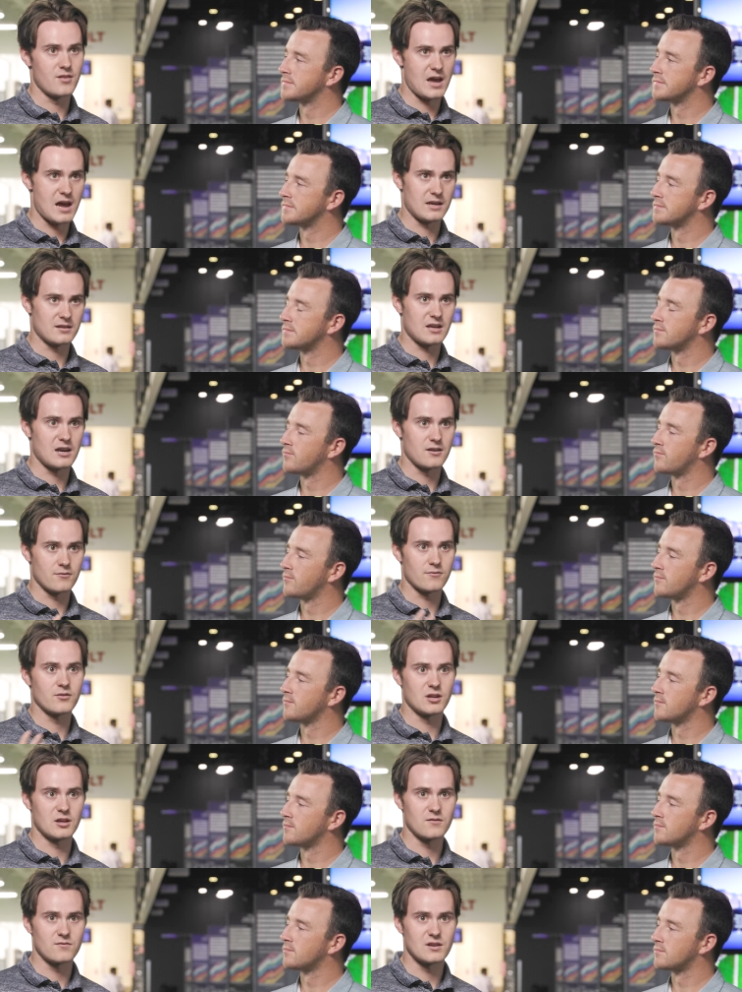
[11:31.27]
Speaker 1: that kind of
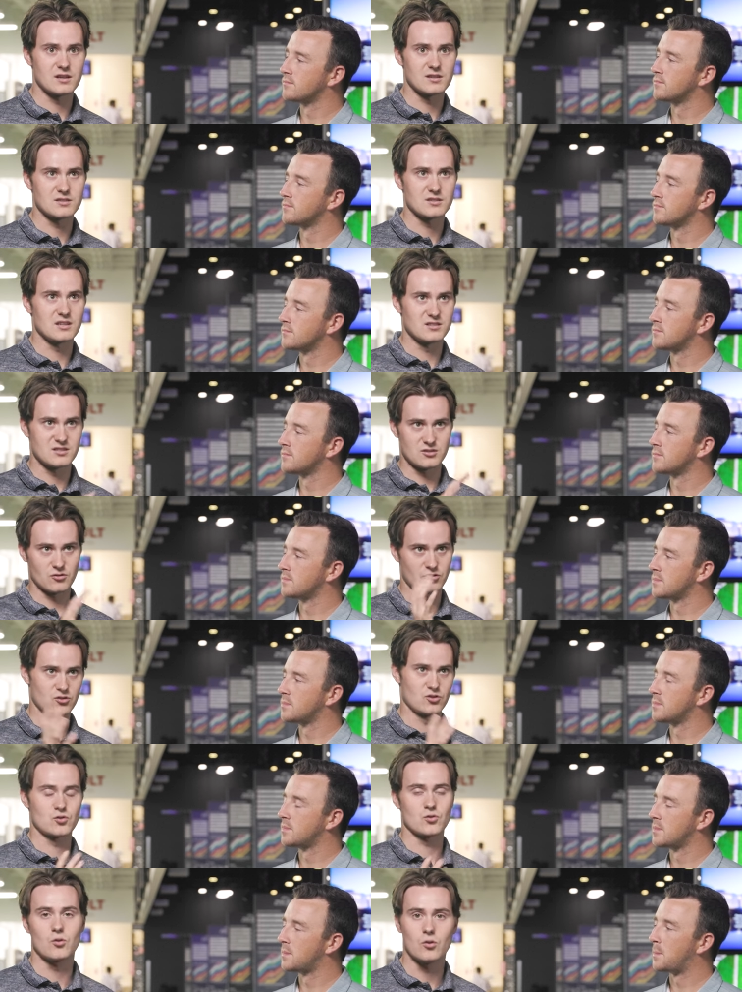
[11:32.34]
forgiveness and still
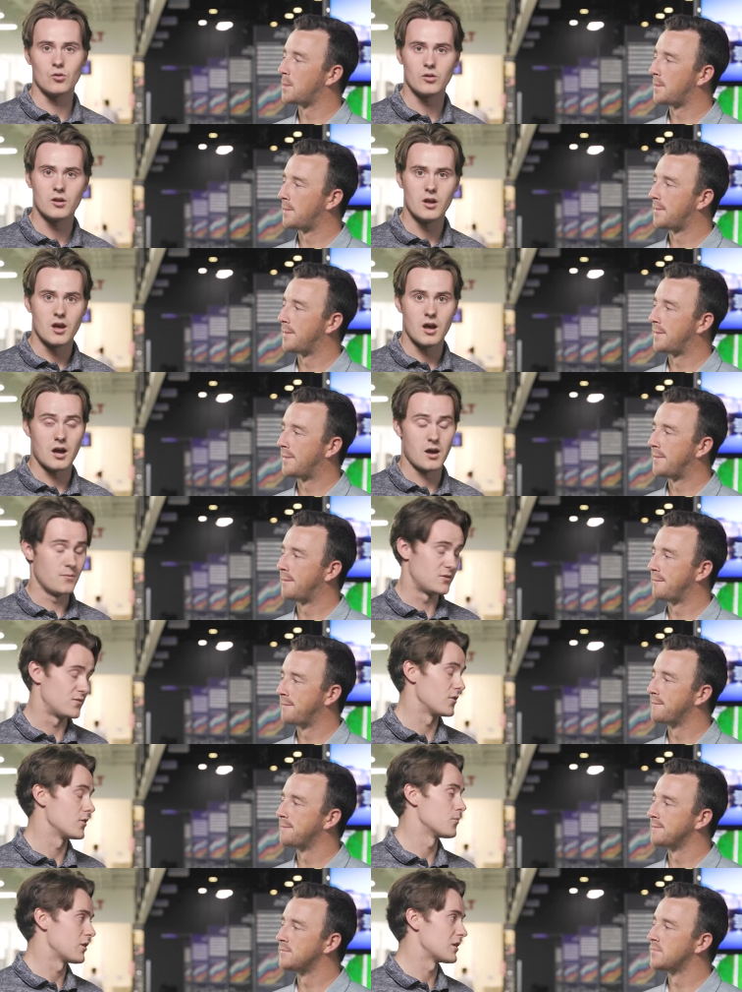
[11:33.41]
control um, is
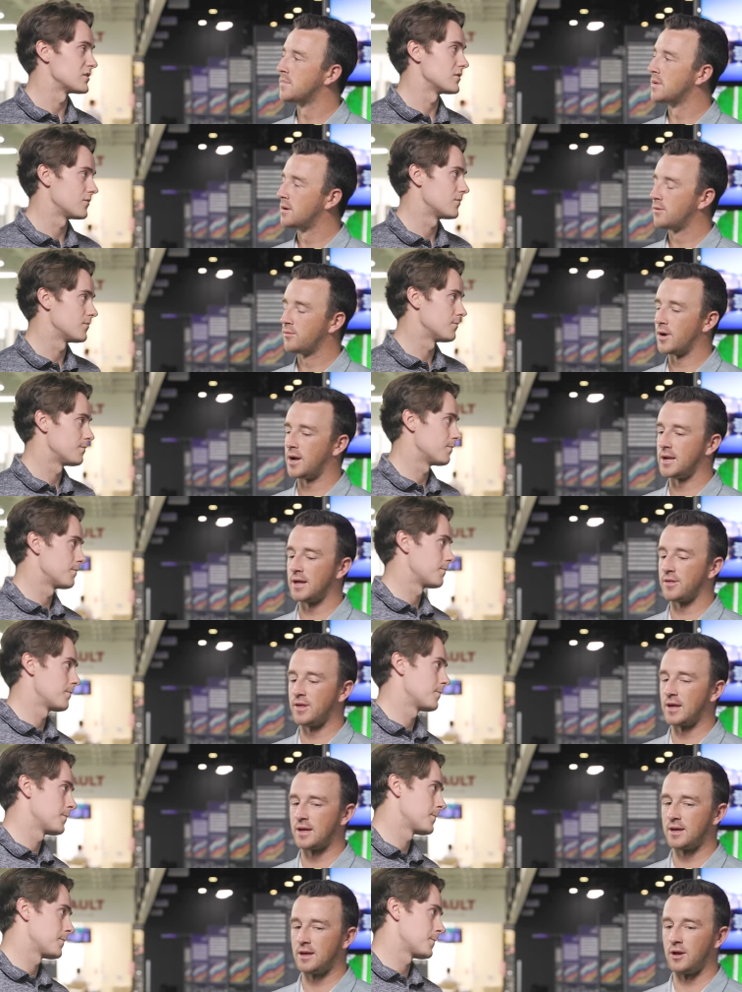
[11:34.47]
very impressive. Right.
Speaker 2: I
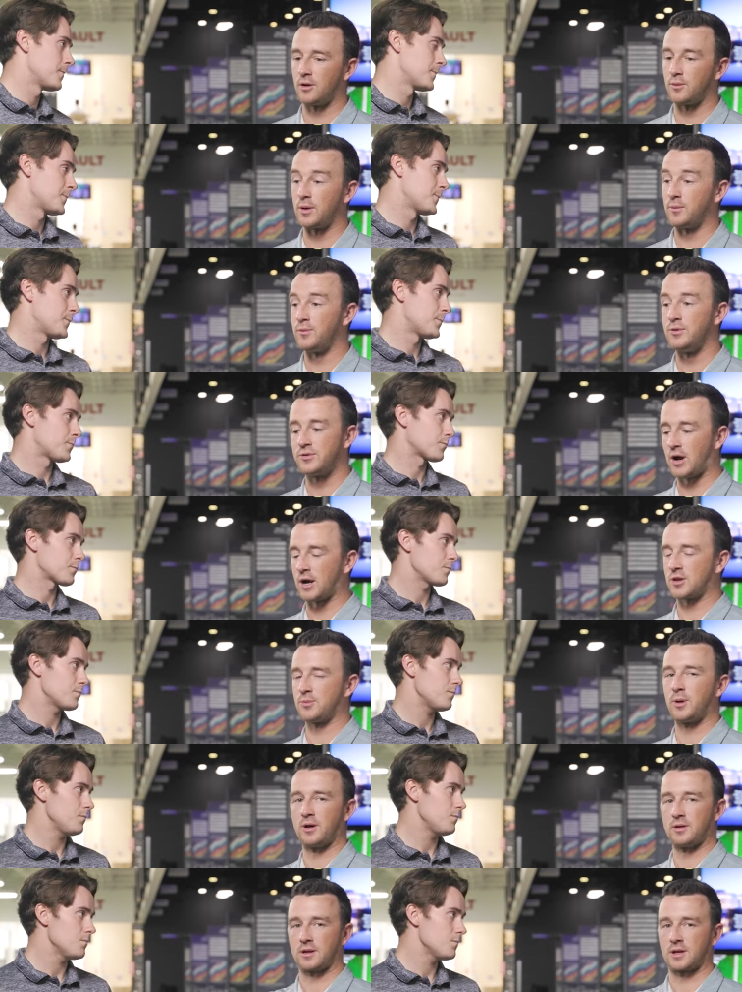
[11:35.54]
think, you know, and we talked
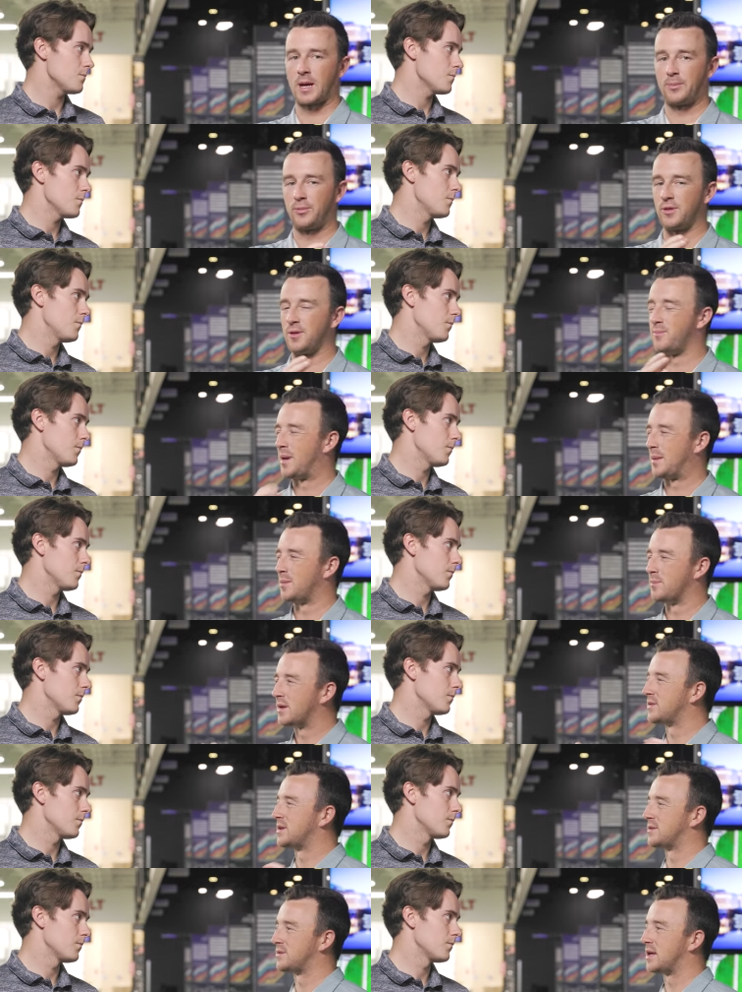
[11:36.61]
about a couple of the maybe
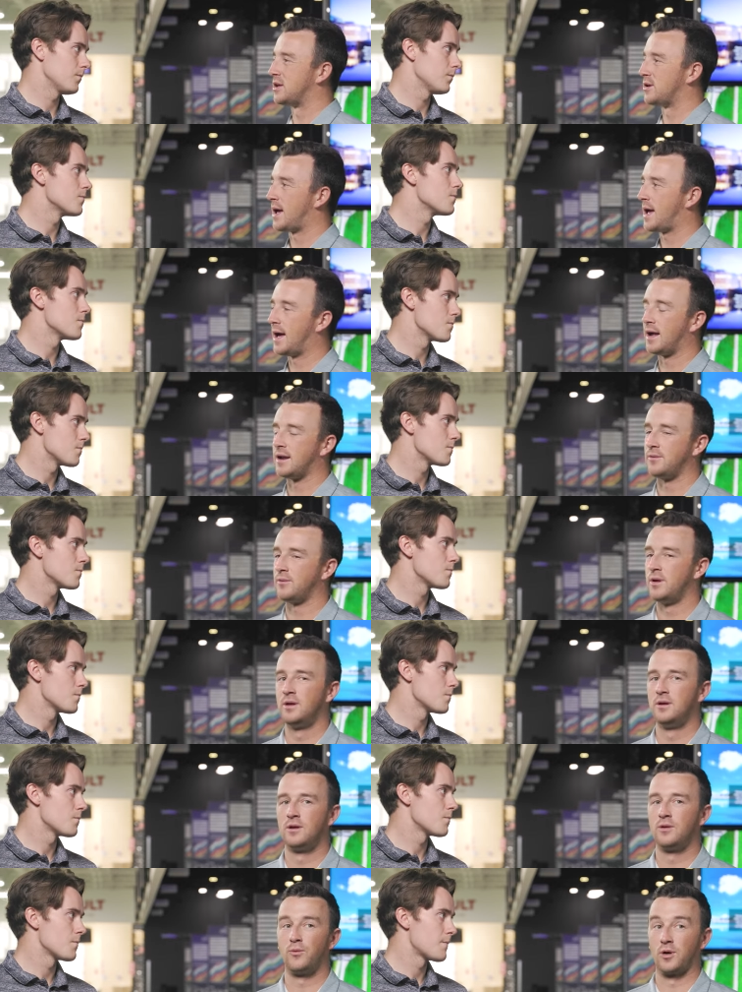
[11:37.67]
mishits that you had
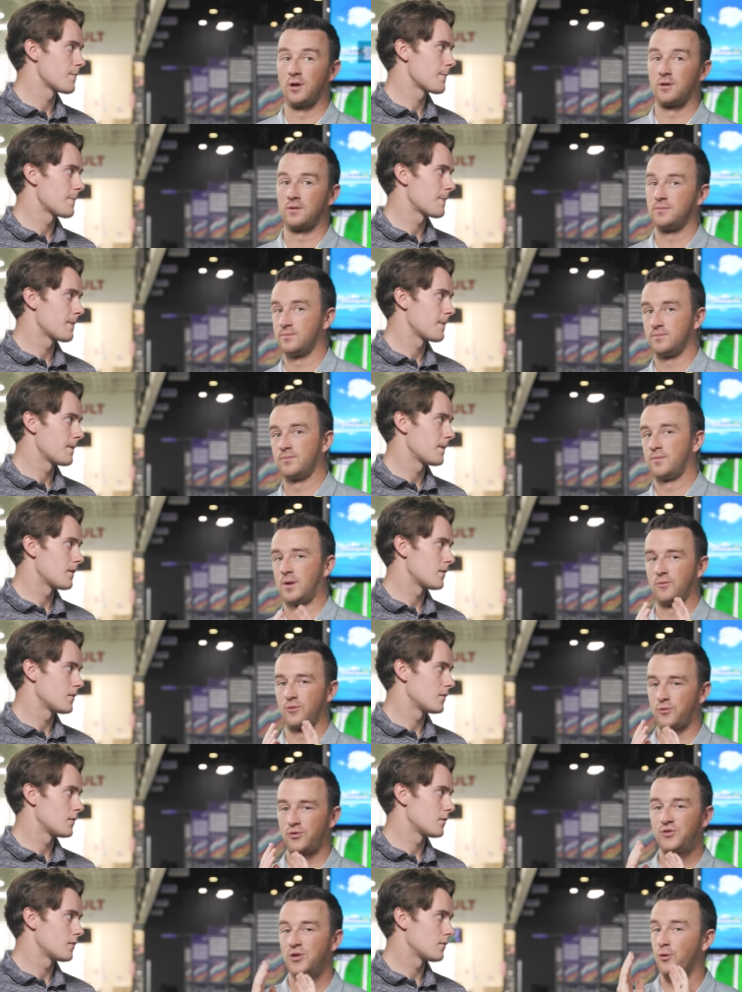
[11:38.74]
were
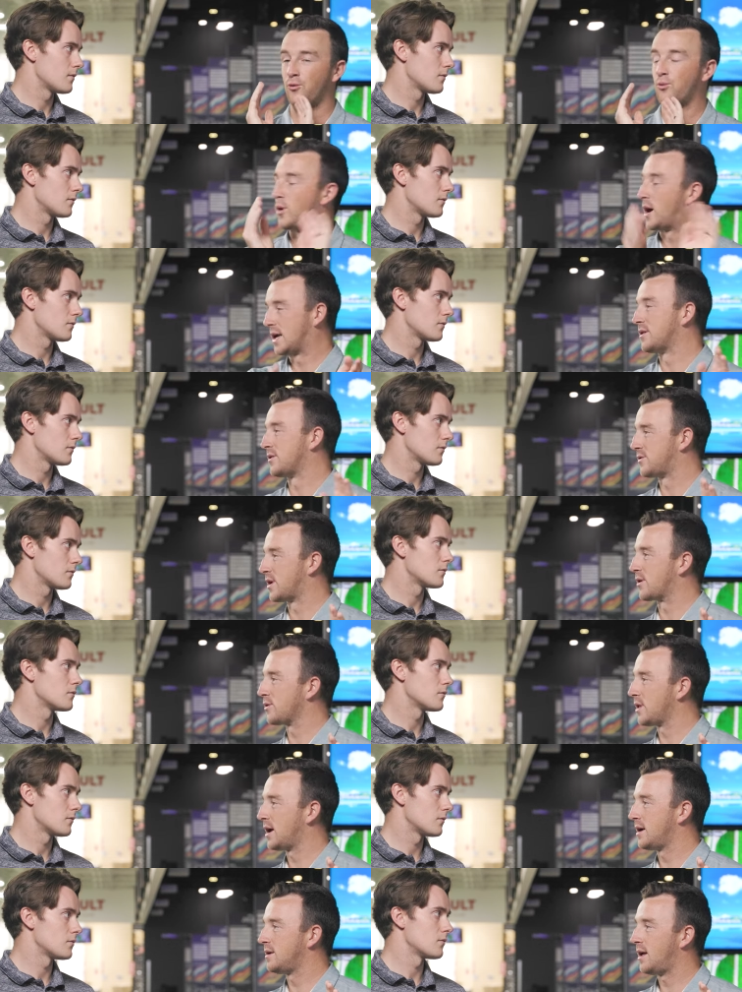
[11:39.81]
still right on the center
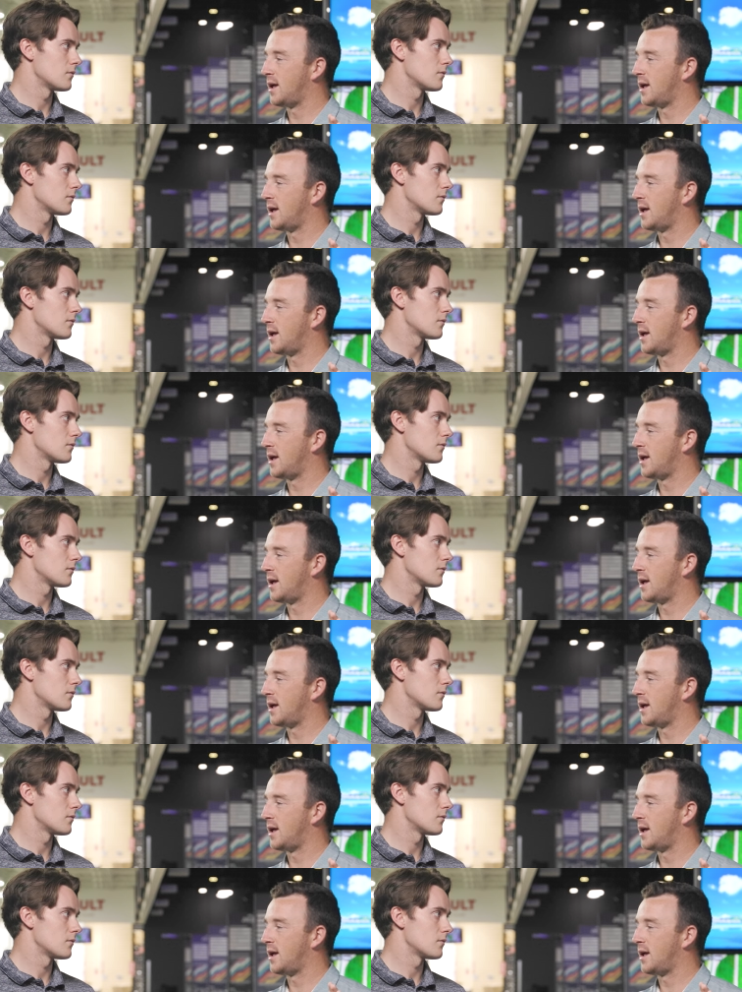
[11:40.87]
line.